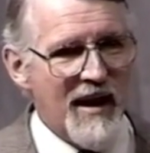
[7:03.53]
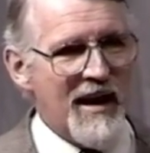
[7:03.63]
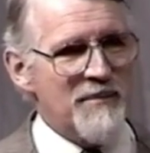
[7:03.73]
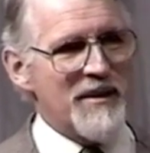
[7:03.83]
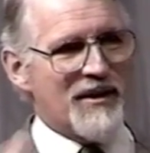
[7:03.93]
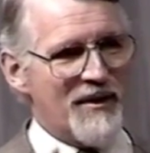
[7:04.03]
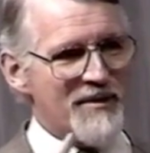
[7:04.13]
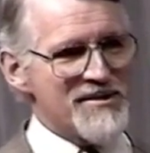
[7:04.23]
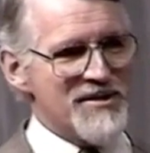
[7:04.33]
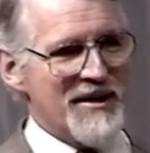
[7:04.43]
And
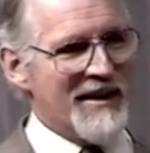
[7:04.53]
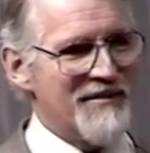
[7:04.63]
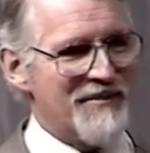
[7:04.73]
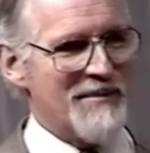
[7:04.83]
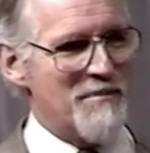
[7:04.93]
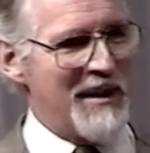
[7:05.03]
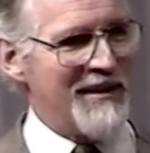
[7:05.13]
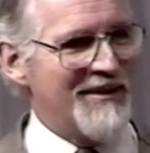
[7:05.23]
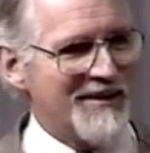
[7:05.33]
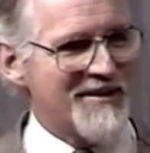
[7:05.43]
because none of it
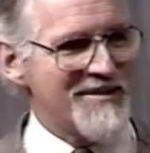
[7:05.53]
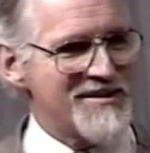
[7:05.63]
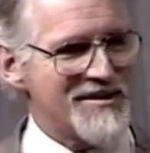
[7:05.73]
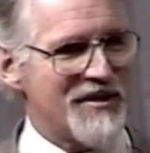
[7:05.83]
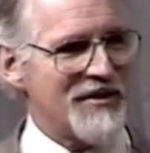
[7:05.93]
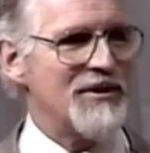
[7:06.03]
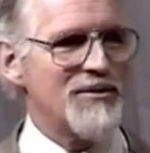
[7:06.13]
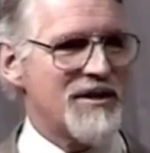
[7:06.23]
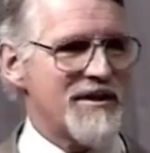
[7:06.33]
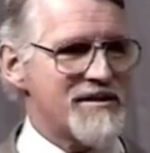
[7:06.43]
belongs to the New
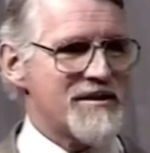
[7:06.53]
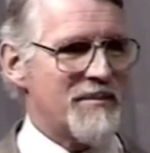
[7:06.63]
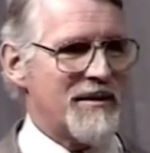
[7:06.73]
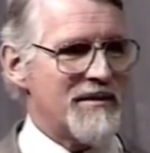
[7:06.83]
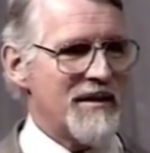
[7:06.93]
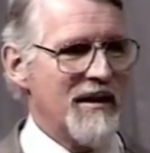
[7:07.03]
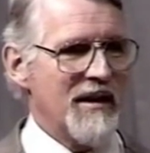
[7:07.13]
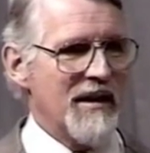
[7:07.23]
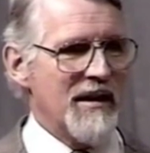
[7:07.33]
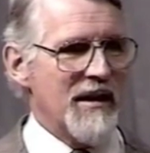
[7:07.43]
Testament,
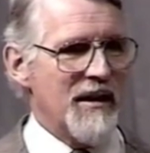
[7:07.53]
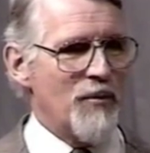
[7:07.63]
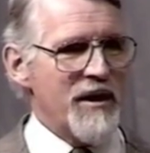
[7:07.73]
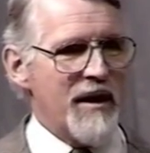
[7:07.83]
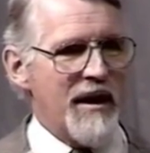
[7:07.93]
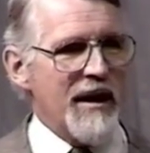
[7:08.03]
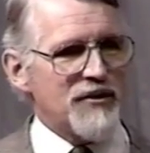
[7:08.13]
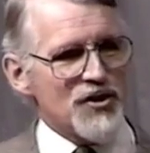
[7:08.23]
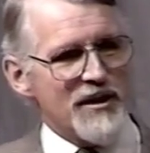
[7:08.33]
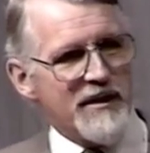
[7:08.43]
we are
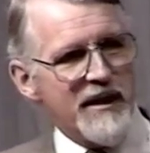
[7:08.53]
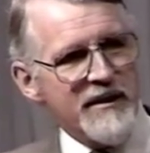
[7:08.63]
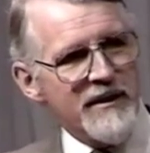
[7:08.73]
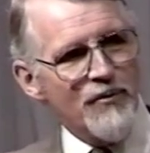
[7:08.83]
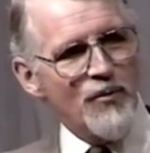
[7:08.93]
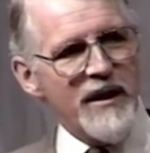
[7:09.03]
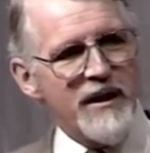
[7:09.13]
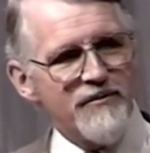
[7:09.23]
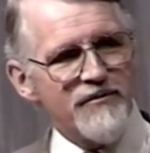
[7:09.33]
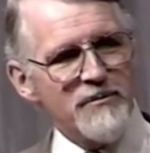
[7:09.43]
actually getting
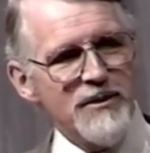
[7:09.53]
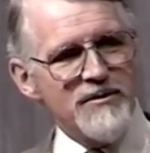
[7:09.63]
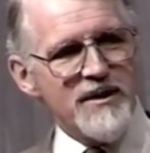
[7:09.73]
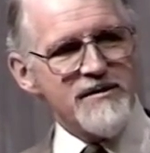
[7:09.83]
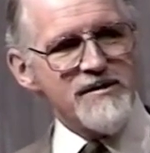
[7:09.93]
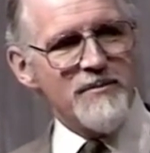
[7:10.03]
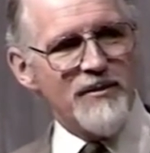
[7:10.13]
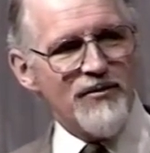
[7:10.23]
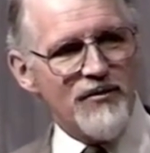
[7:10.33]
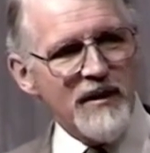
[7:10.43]
away from New
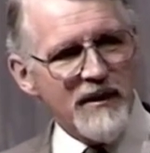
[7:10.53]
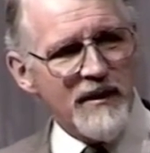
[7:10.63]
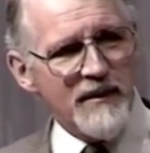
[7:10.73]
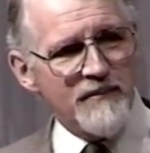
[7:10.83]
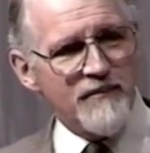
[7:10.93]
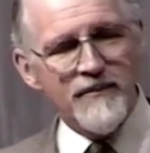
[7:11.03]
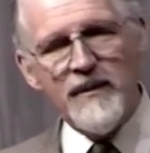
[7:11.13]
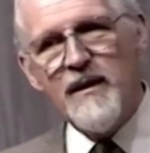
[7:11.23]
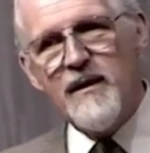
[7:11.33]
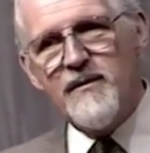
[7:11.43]
Testament thinking.
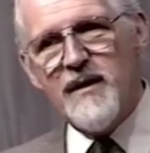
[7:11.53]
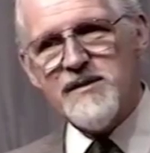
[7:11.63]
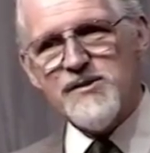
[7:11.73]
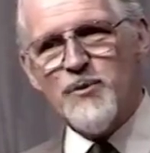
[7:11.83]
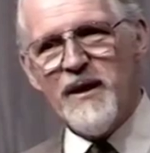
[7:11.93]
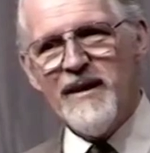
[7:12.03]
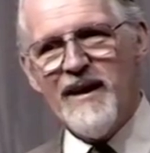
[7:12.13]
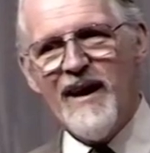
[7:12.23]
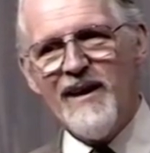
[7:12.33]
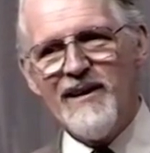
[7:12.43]
That's why
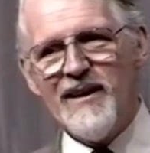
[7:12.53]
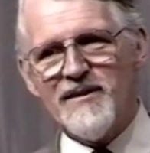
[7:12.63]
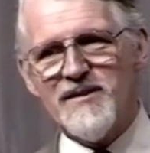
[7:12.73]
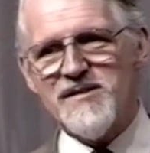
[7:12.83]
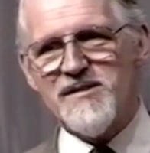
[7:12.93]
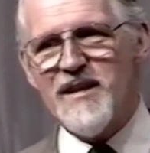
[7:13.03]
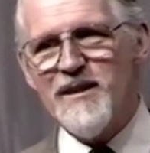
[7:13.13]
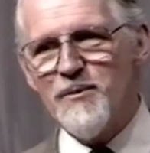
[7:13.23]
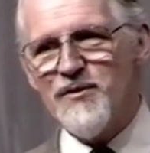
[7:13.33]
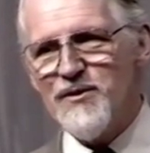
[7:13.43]
I like to stay
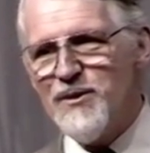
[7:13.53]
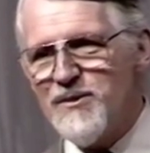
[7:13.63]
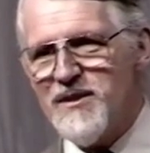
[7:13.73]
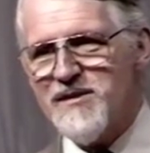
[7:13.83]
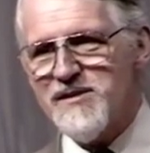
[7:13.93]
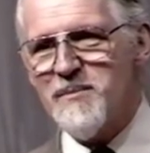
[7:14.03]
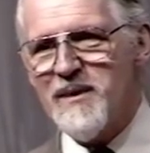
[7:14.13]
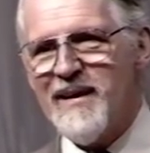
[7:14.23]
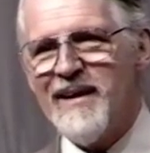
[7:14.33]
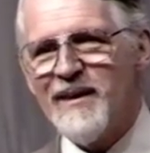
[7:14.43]
with New
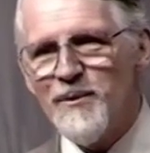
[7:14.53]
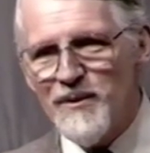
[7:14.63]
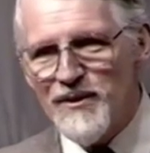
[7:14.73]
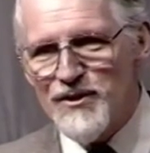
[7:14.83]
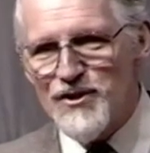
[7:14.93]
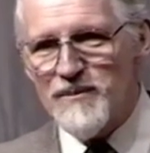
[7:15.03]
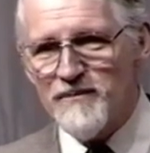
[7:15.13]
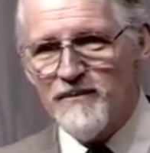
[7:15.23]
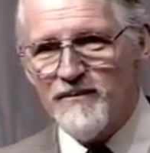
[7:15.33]
Testament language.